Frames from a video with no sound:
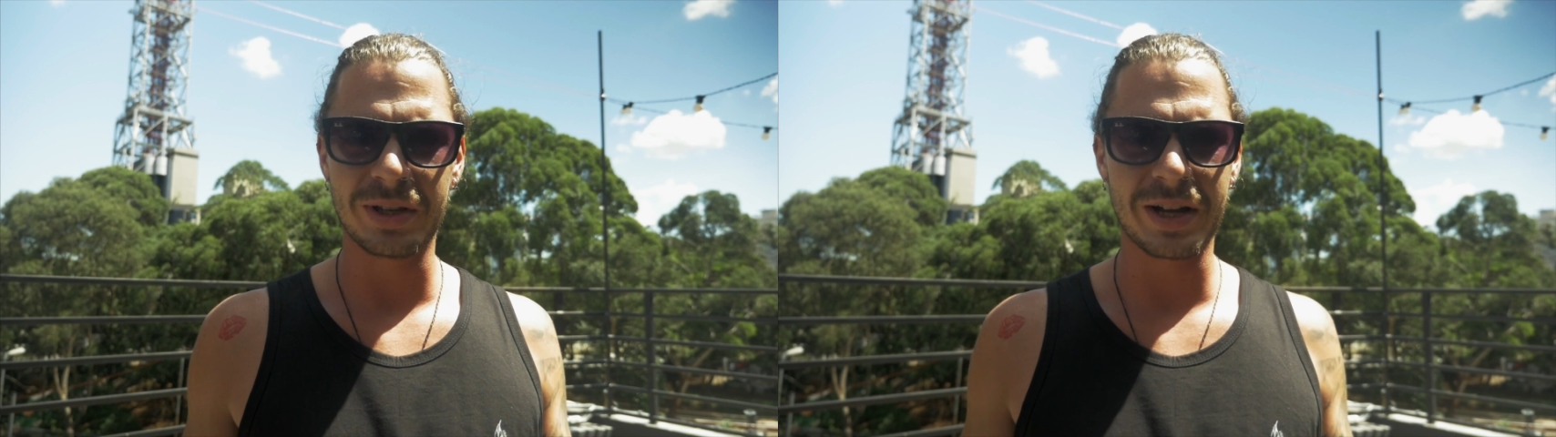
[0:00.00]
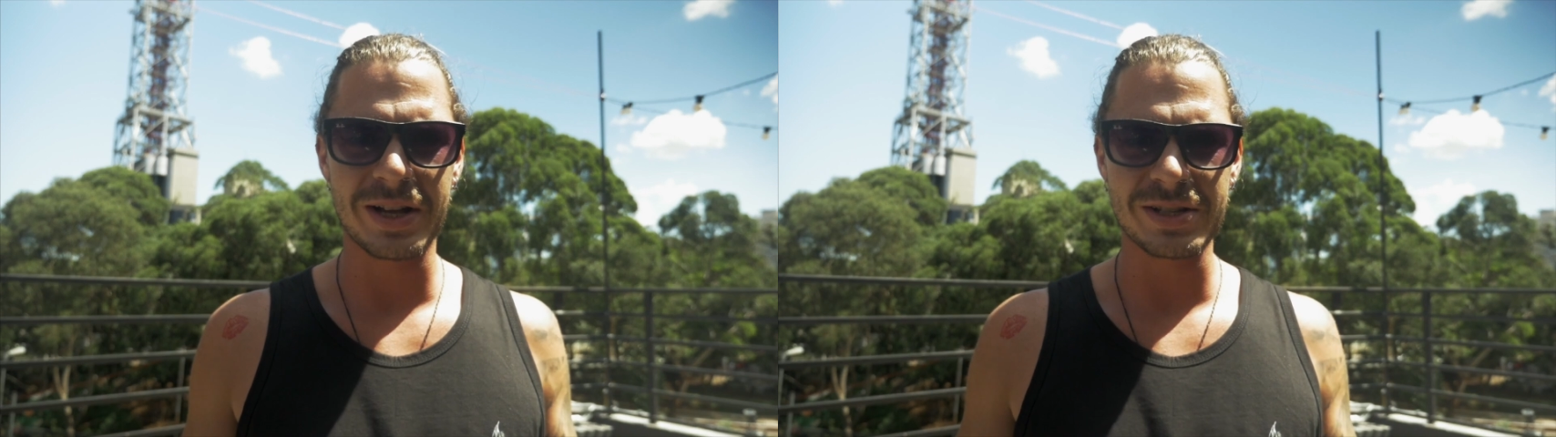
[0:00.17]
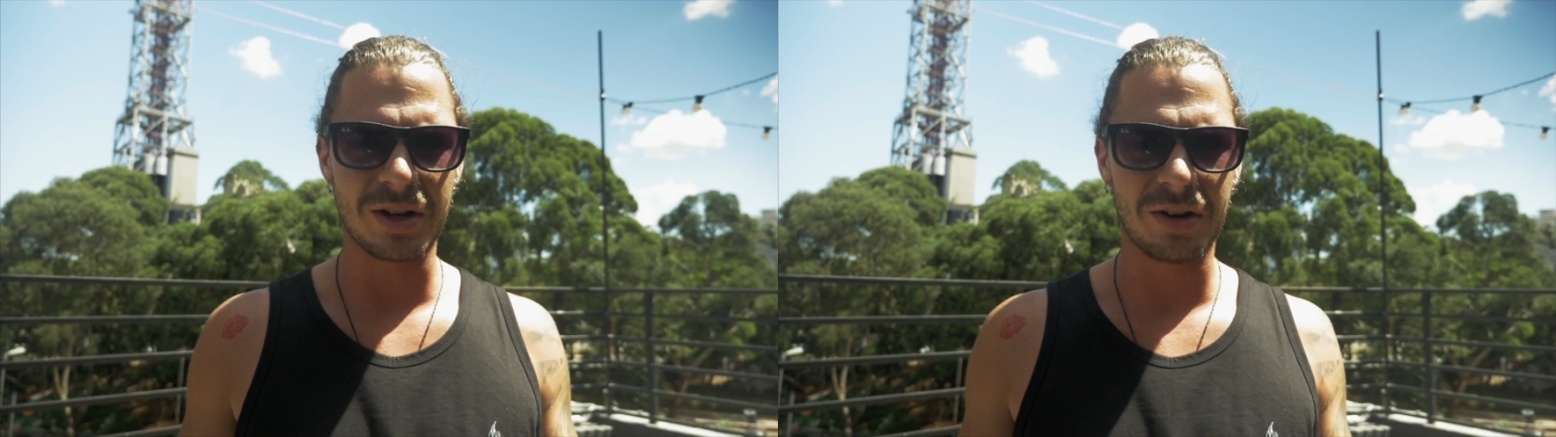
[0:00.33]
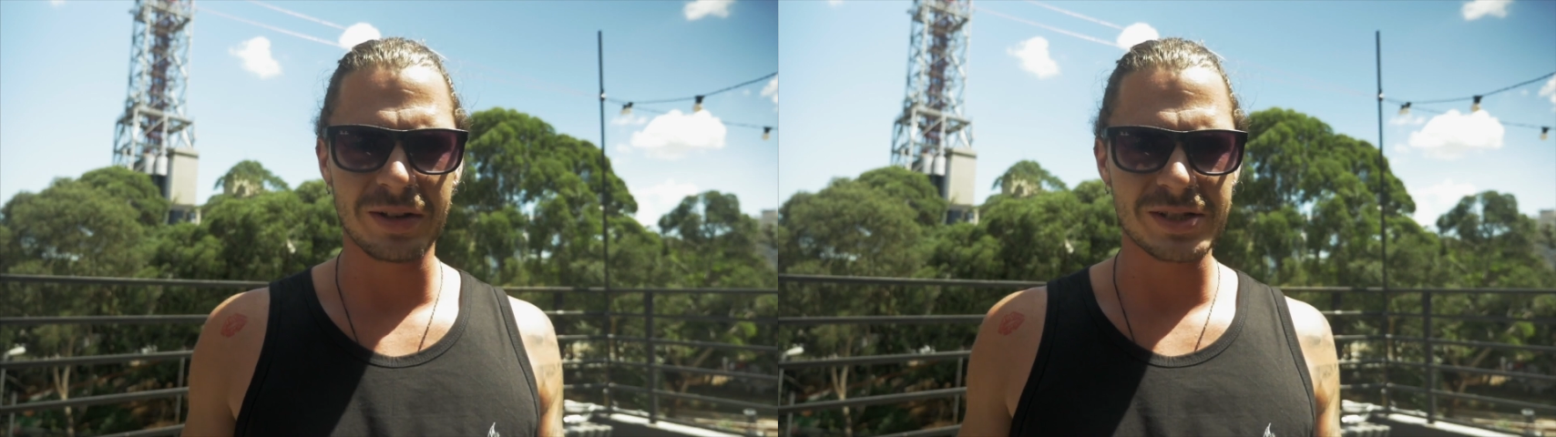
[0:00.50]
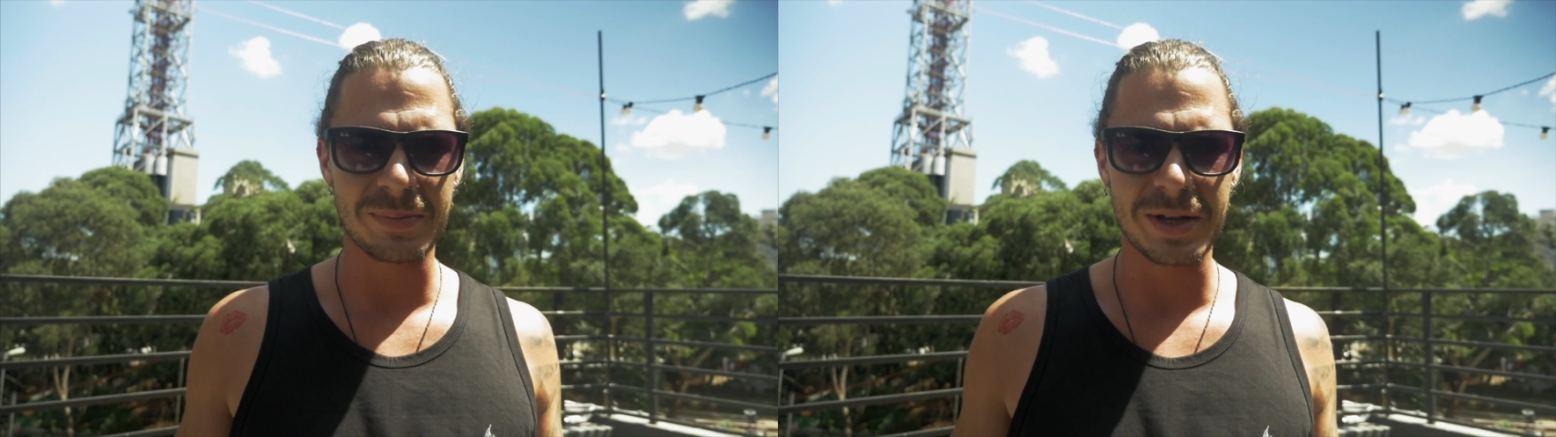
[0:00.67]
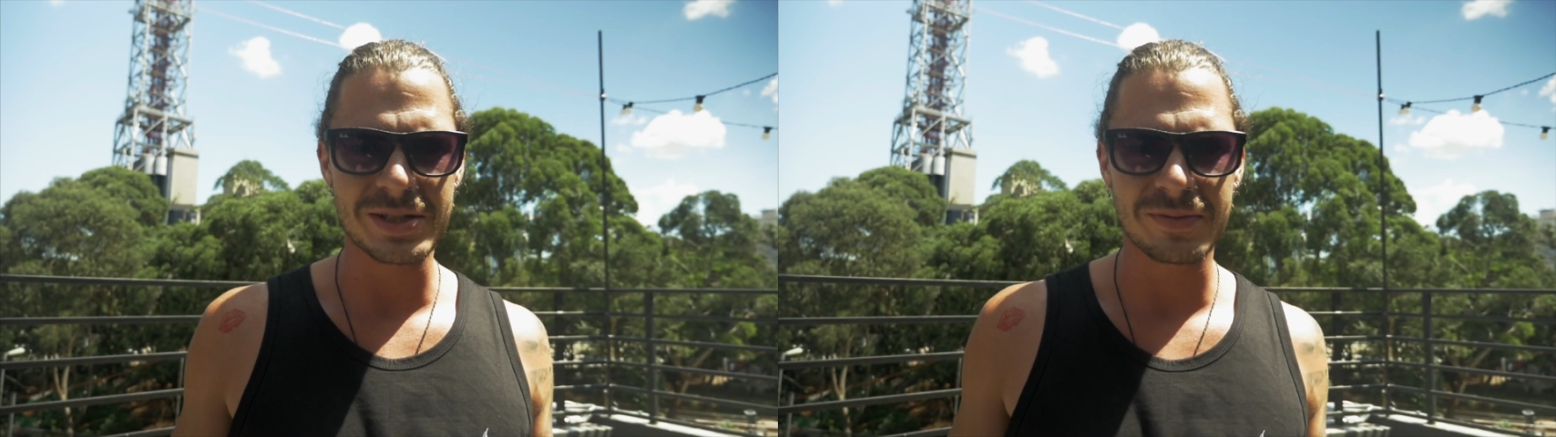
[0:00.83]
you guys all
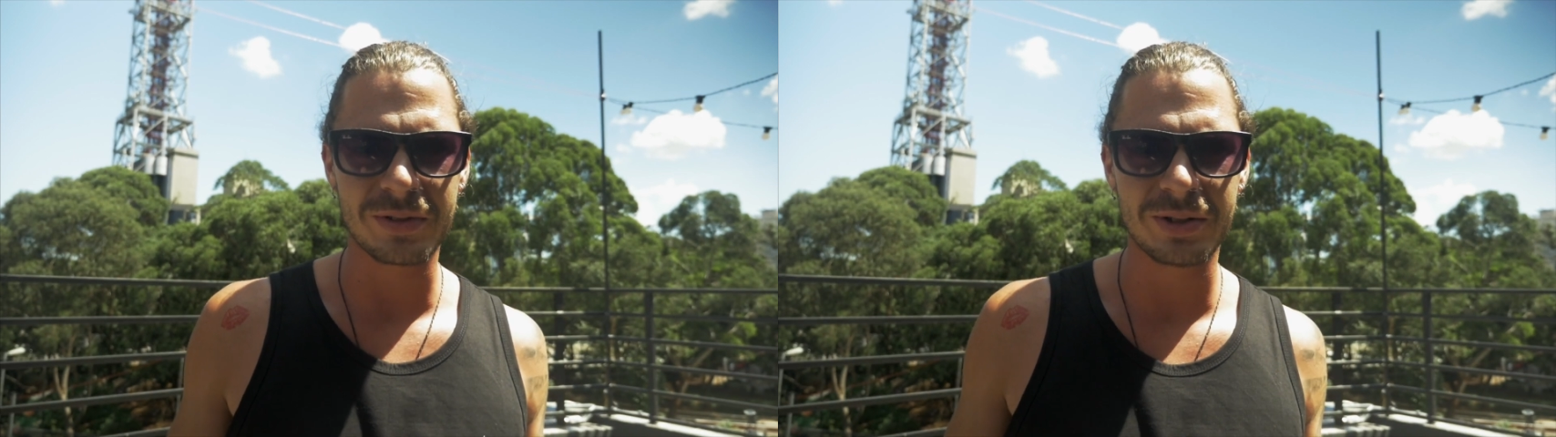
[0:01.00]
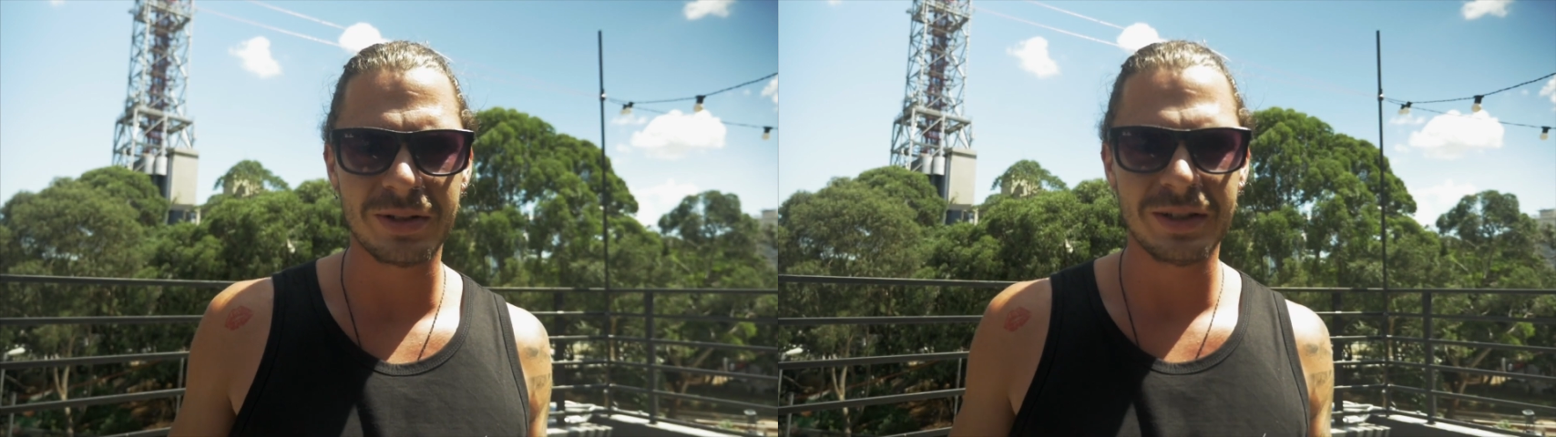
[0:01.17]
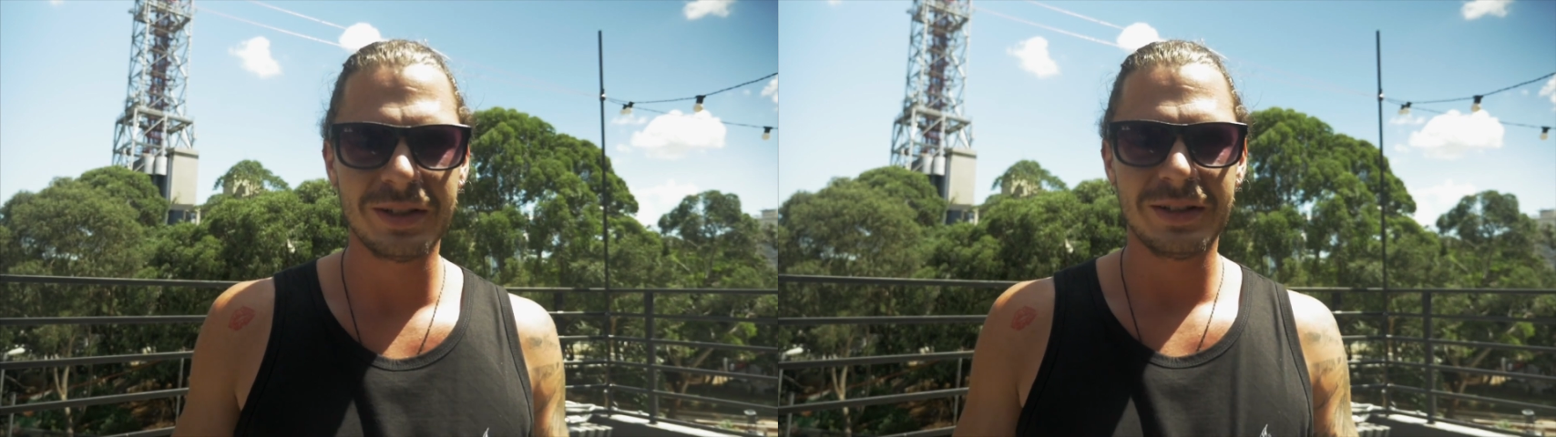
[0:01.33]
this amazing food.